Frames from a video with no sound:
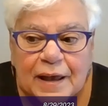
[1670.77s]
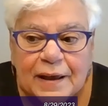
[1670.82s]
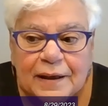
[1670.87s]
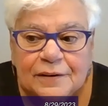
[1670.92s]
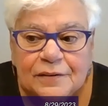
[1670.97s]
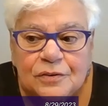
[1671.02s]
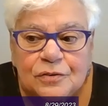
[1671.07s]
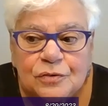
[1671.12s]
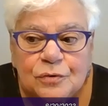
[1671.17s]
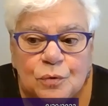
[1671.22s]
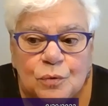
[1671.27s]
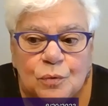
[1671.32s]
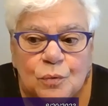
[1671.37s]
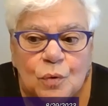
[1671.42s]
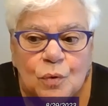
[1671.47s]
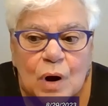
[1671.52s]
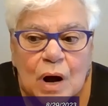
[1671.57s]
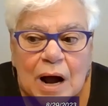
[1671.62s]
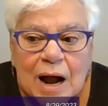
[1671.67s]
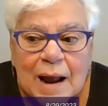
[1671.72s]
And
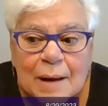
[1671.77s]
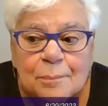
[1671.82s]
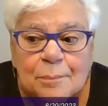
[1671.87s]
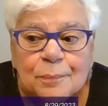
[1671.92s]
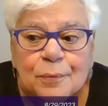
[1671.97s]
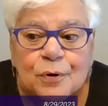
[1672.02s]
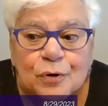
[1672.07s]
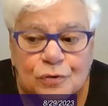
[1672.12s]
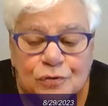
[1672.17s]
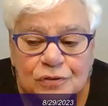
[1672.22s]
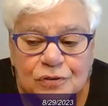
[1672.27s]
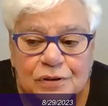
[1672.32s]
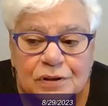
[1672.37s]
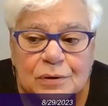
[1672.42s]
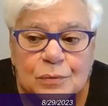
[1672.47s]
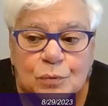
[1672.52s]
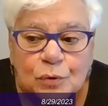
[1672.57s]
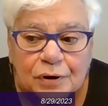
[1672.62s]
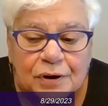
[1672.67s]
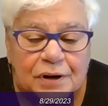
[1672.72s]
I'm
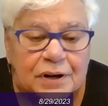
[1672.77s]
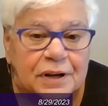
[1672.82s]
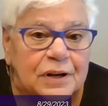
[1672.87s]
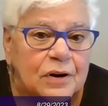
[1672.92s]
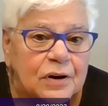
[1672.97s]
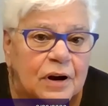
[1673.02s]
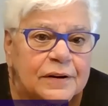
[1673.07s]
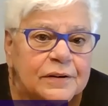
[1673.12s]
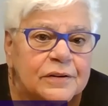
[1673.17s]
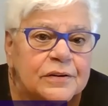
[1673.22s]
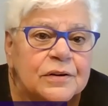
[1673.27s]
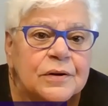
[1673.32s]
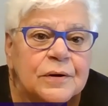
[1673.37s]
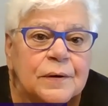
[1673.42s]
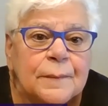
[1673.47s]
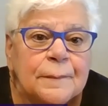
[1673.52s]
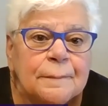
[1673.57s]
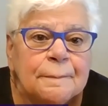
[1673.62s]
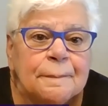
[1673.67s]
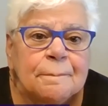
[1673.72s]
personally working on
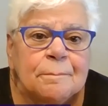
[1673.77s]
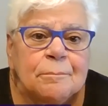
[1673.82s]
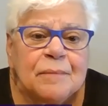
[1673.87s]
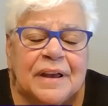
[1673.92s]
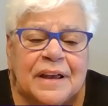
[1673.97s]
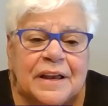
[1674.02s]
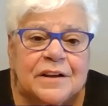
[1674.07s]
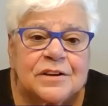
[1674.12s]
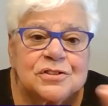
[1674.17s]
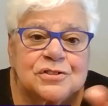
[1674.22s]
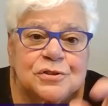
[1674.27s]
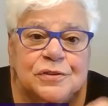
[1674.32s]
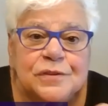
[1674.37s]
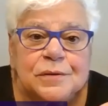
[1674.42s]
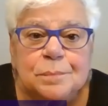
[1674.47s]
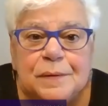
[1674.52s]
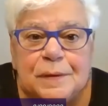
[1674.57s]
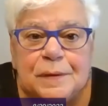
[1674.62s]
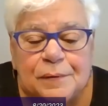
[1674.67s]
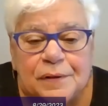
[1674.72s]
making sure
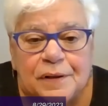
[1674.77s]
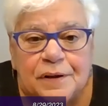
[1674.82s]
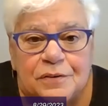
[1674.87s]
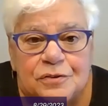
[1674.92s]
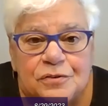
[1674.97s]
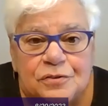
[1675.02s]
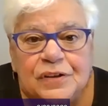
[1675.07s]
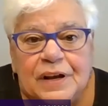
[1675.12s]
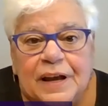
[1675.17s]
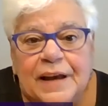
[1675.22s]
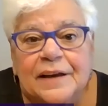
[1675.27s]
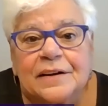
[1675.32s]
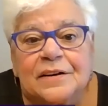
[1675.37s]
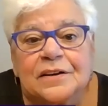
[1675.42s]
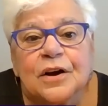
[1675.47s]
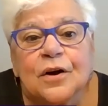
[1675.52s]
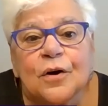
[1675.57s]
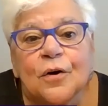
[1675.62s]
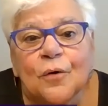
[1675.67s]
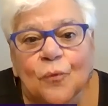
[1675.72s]
that people
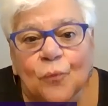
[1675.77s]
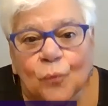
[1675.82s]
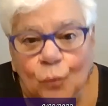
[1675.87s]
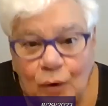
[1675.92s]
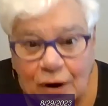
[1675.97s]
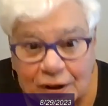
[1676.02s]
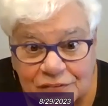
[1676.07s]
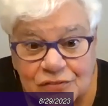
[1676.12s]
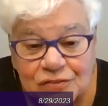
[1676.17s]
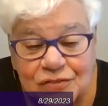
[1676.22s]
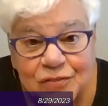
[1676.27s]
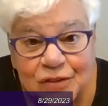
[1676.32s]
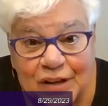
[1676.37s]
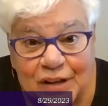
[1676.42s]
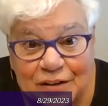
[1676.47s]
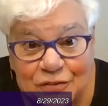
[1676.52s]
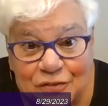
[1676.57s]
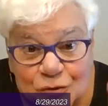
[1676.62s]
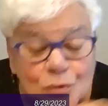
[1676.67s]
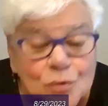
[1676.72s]
understand once
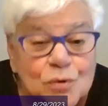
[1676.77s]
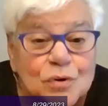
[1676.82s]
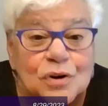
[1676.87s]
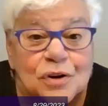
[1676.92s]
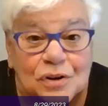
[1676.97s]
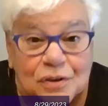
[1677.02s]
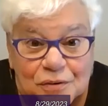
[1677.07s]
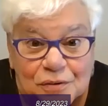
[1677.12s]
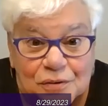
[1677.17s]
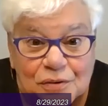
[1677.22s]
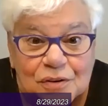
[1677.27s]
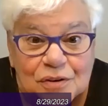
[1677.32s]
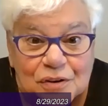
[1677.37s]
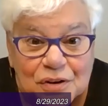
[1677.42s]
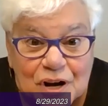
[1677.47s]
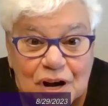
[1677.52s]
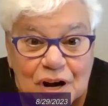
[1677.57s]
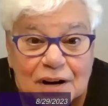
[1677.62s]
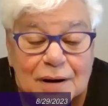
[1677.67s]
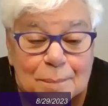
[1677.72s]
they do
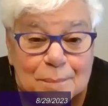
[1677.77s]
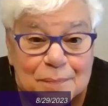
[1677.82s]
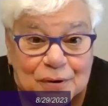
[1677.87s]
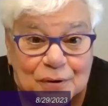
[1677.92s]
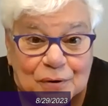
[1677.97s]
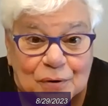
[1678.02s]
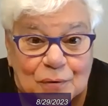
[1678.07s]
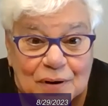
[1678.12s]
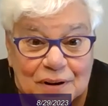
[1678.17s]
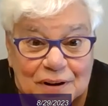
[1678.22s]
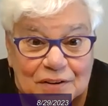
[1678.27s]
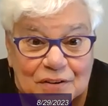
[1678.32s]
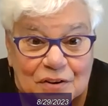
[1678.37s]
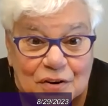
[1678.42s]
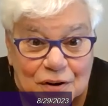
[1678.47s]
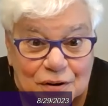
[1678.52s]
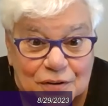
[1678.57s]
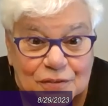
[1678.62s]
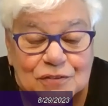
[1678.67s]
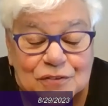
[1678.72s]
cut up their credit
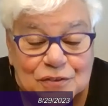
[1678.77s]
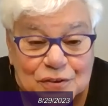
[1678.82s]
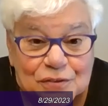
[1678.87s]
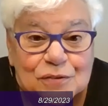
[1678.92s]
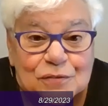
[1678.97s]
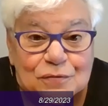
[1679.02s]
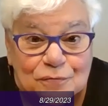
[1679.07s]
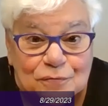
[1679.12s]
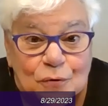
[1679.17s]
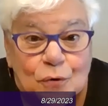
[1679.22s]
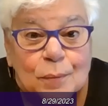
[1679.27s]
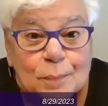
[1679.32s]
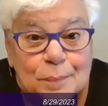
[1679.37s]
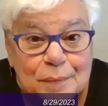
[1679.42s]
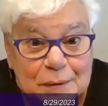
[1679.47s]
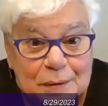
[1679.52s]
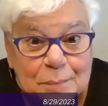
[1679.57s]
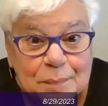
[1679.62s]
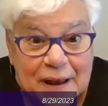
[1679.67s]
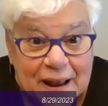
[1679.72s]
cards to the four
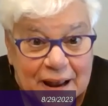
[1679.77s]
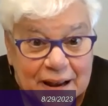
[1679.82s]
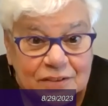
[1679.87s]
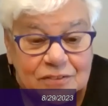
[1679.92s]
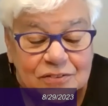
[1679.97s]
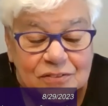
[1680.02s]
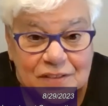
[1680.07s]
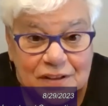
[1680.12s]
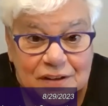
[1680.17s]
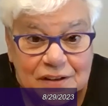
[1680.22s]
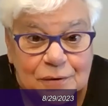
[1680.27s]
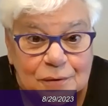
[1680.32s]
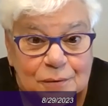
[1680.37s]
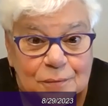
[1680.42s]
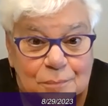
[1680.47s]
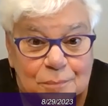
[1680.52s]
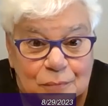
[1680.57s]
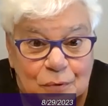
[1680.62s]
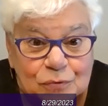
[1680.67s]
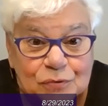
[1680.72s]
big banks that
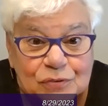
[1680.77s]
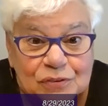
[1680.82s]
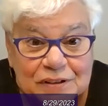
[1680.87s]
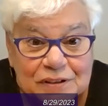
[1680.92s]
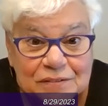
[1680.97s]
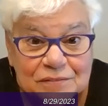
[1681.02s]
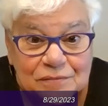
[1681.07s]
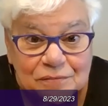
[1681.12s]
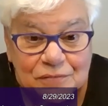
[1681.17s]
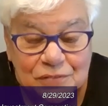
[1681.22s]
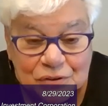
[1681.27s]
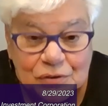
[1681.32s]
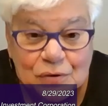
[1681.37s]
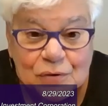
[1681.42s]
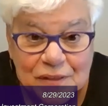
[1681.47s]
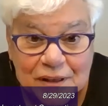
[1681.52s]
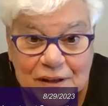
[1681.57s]
are mostly in, you